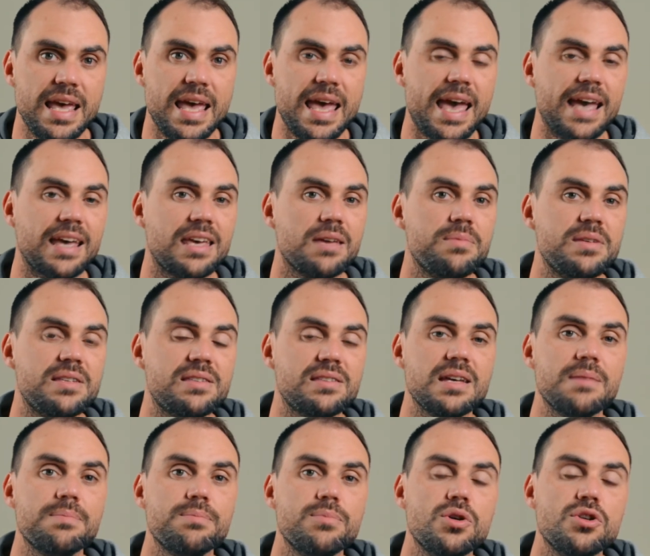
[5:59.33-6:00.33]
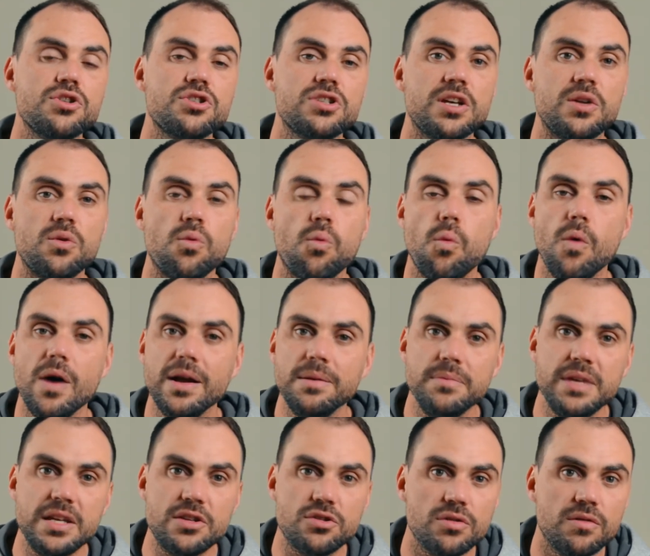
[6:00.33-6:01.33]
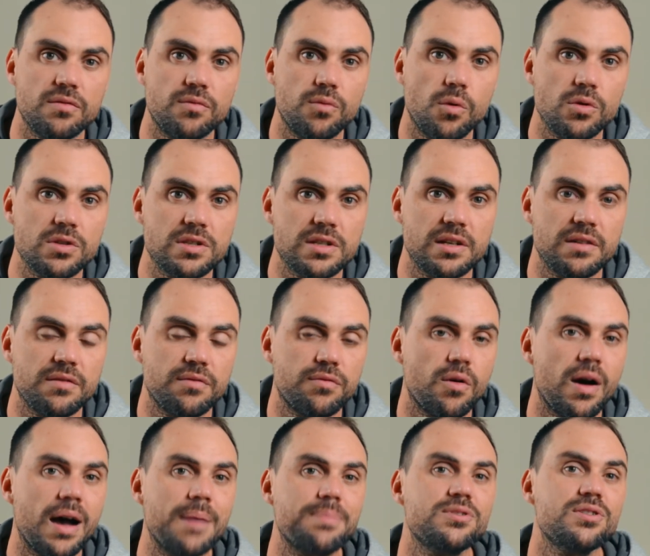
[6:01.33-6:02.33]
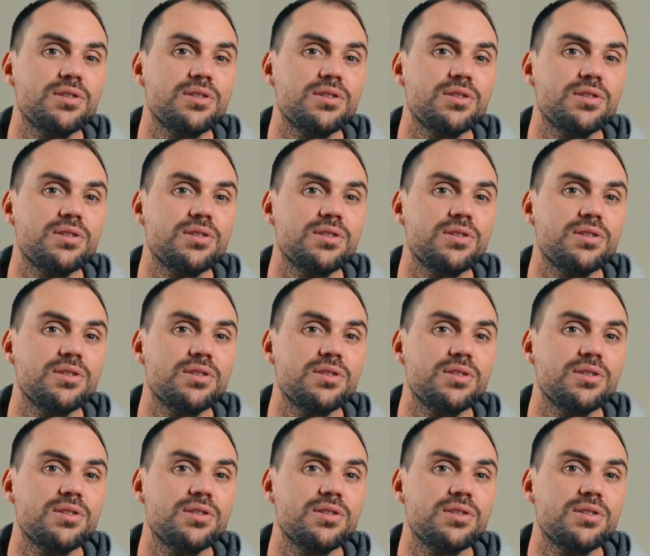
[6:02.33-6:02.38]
and can be submerged in 1 meter of water for up to